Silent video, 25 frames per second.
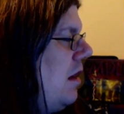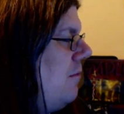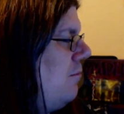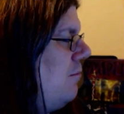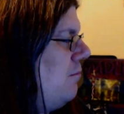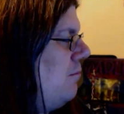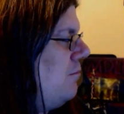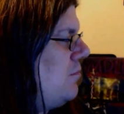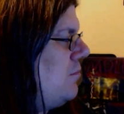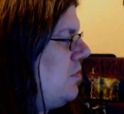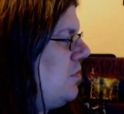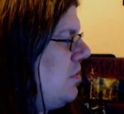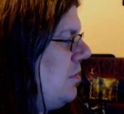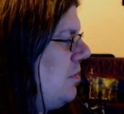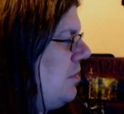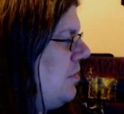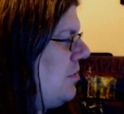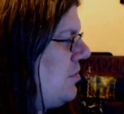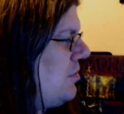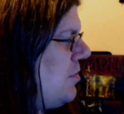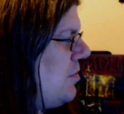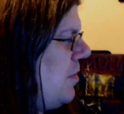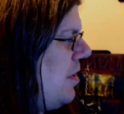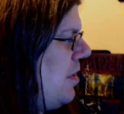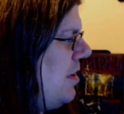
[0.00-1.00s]
so let's go
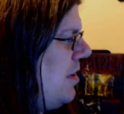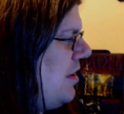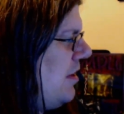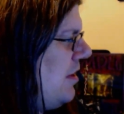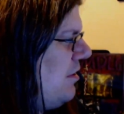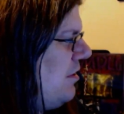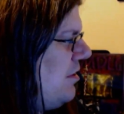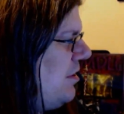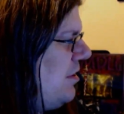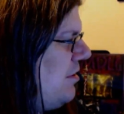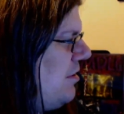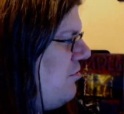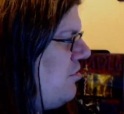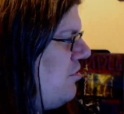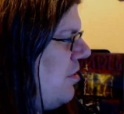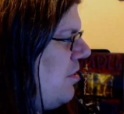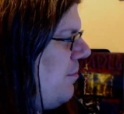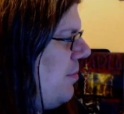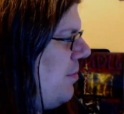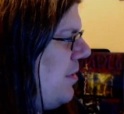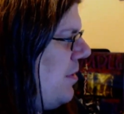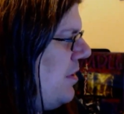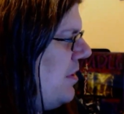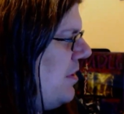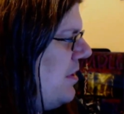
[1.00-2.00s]
ahead and jump
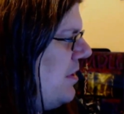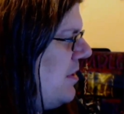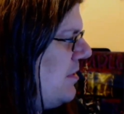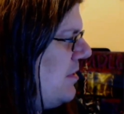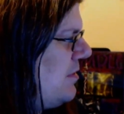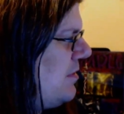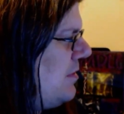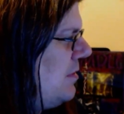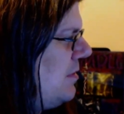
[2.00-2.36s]
into this.